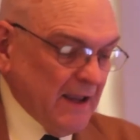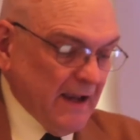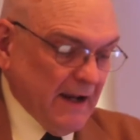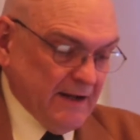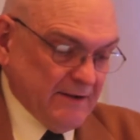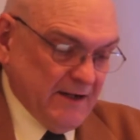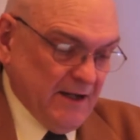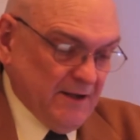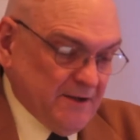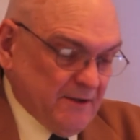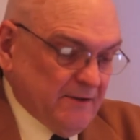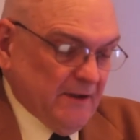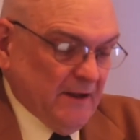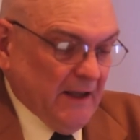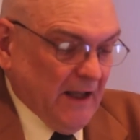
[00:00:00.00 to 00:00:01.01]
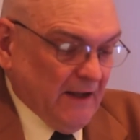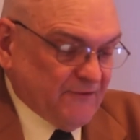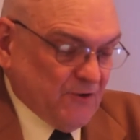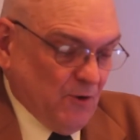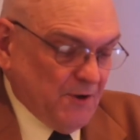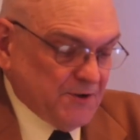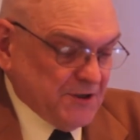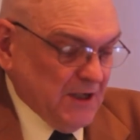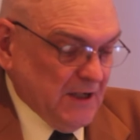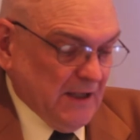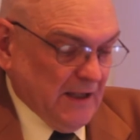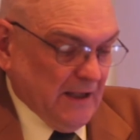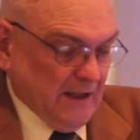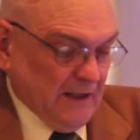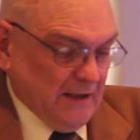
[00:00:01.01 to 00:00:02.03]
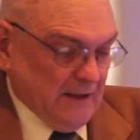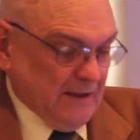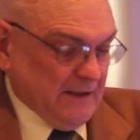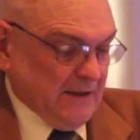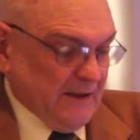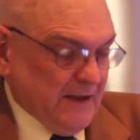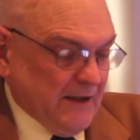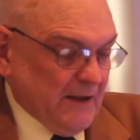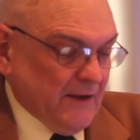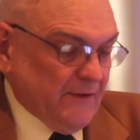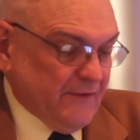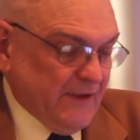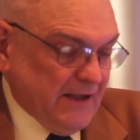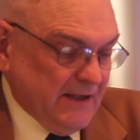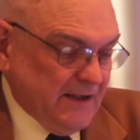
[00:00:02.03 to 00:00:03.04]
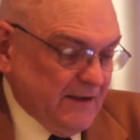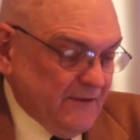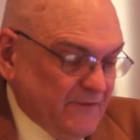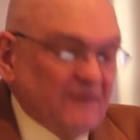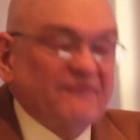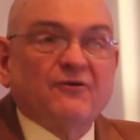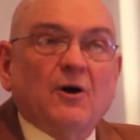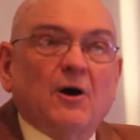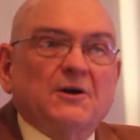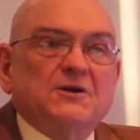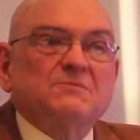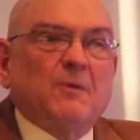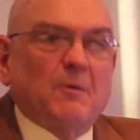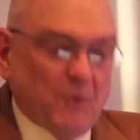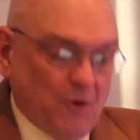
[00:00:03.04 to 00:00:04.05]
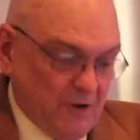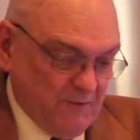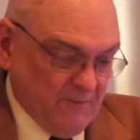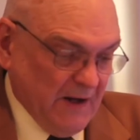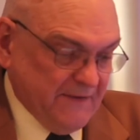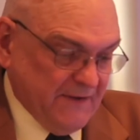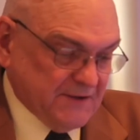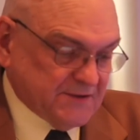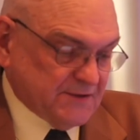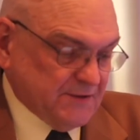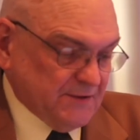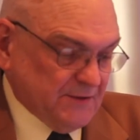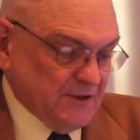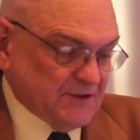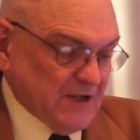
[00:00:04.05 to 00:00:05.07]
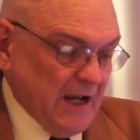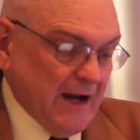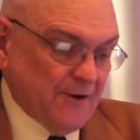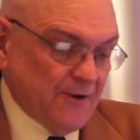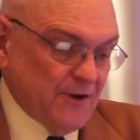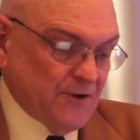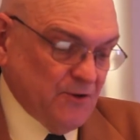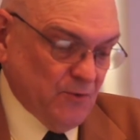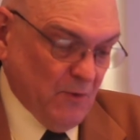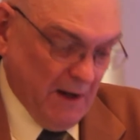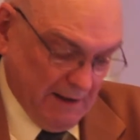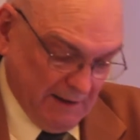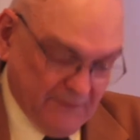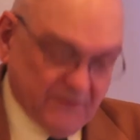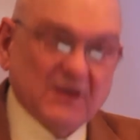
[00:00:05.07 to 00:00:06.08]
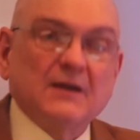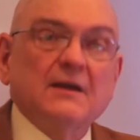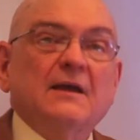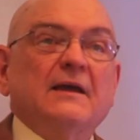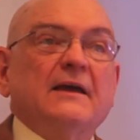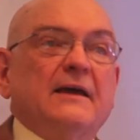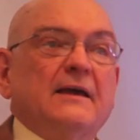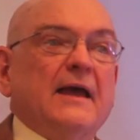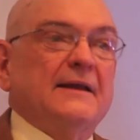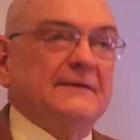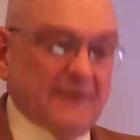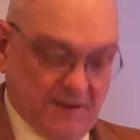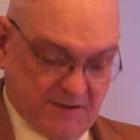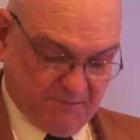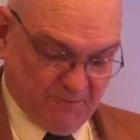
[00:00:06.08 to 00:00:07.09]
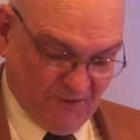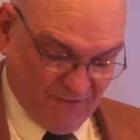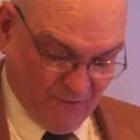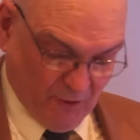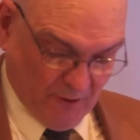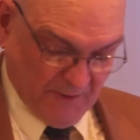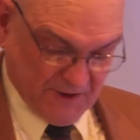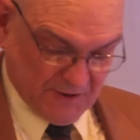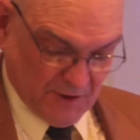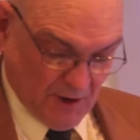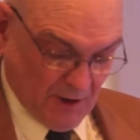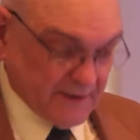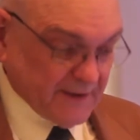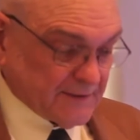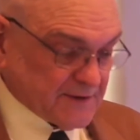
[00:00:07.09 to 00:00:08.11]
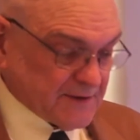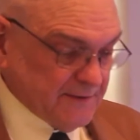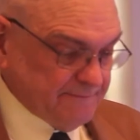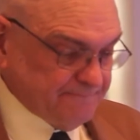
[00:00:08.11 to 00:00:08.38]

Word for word: And the other, of course, uh, The, the fraud is promoted by this desire to do well and the endless performance audits.